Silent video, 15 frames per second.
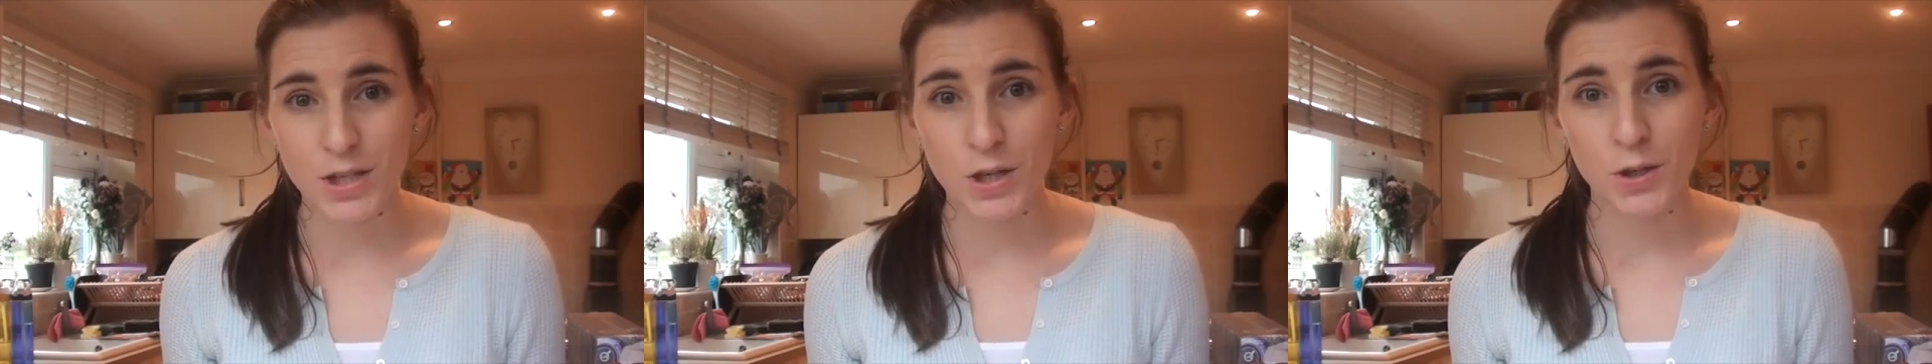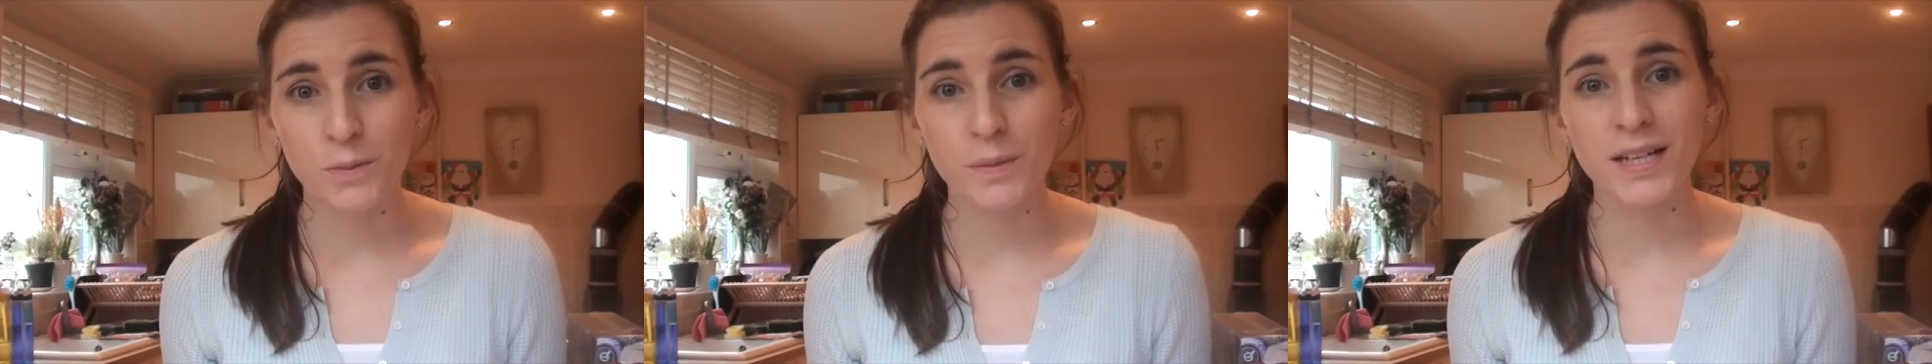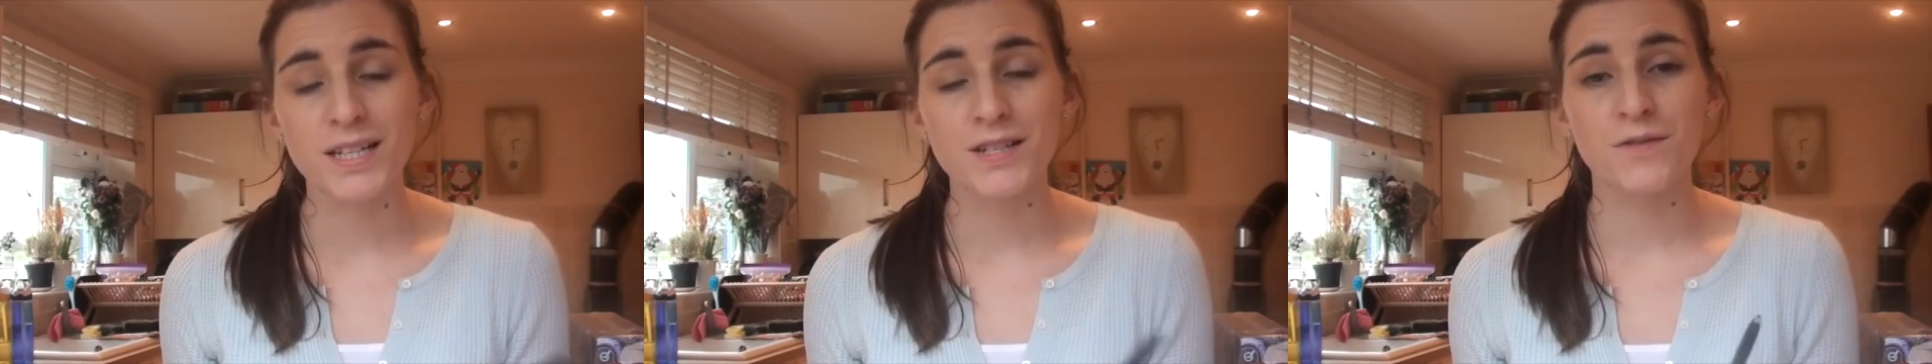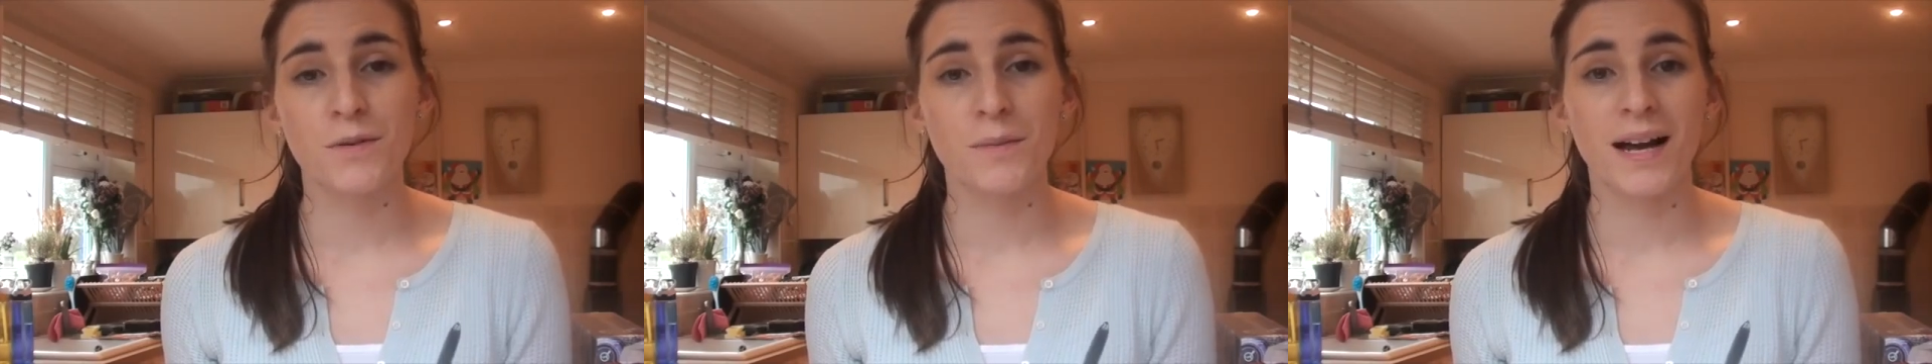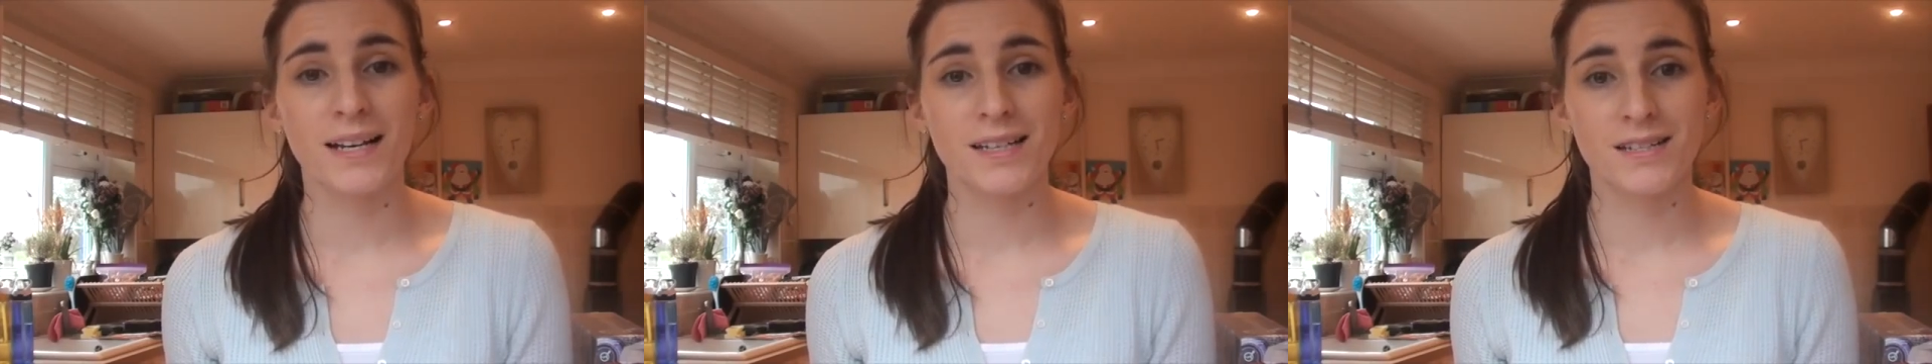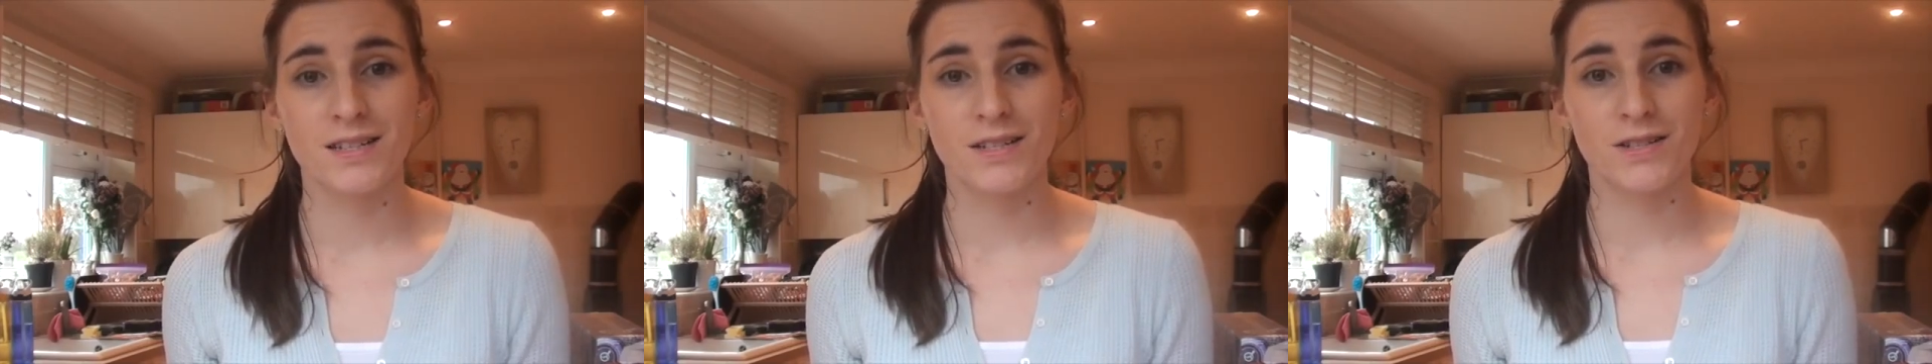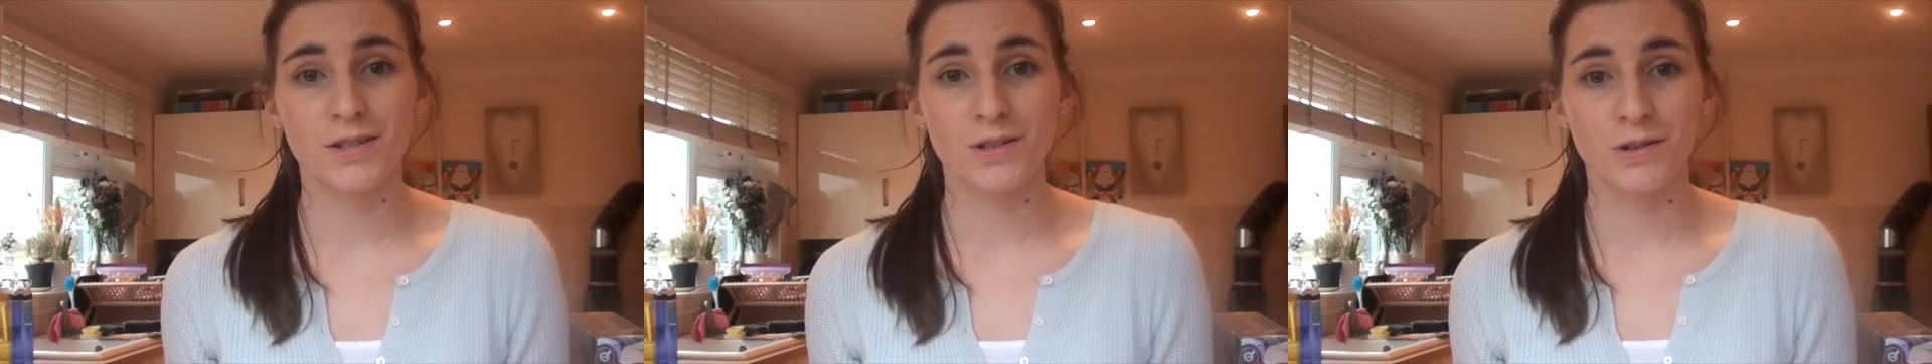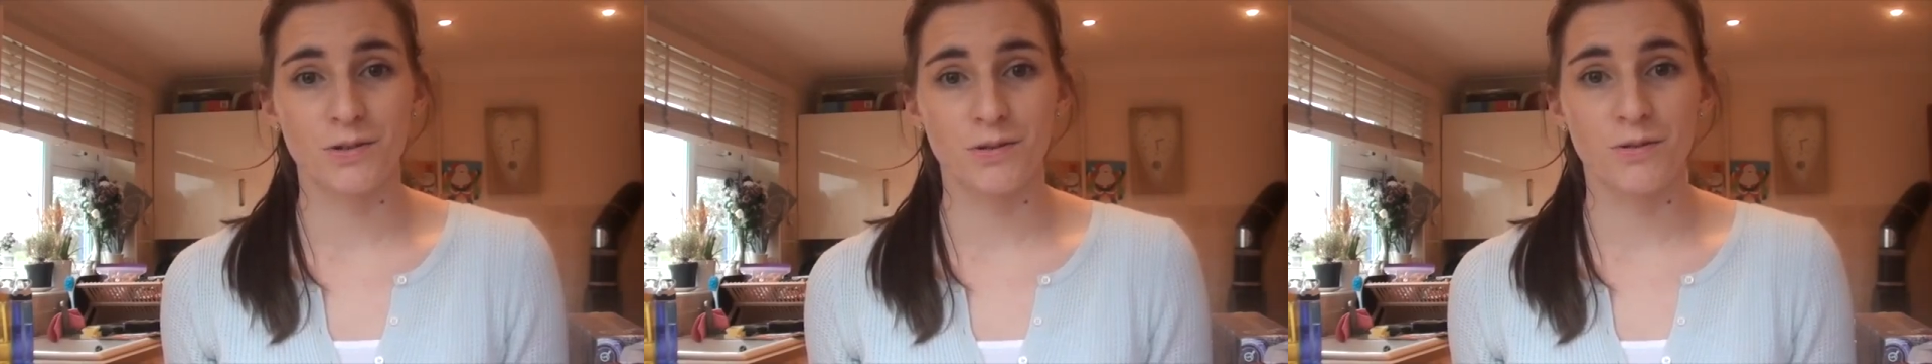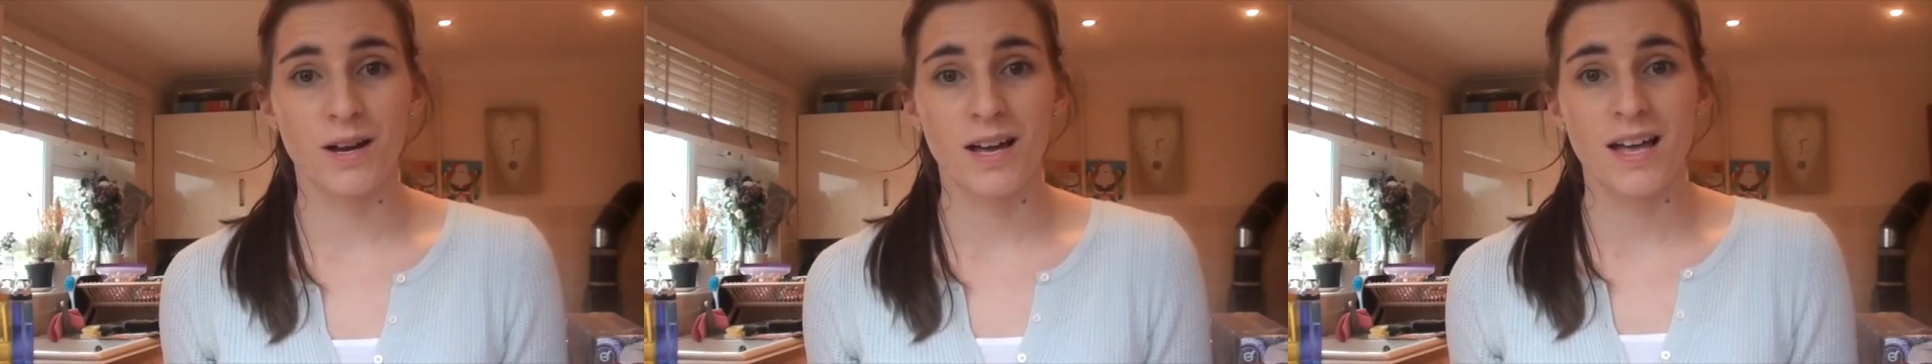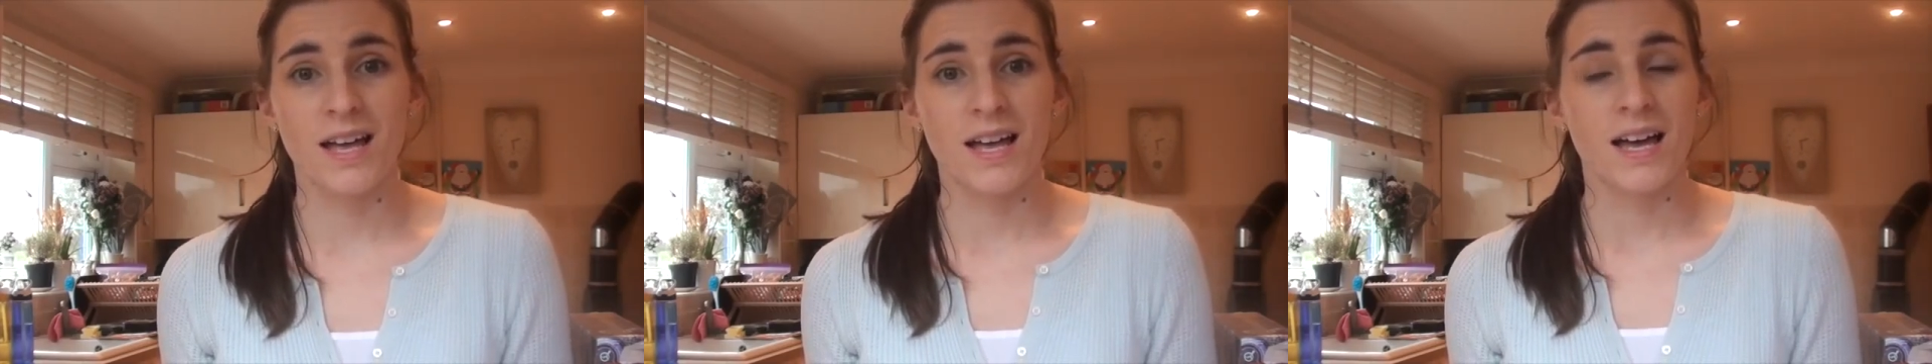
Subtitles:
2 minutes from Alistair's school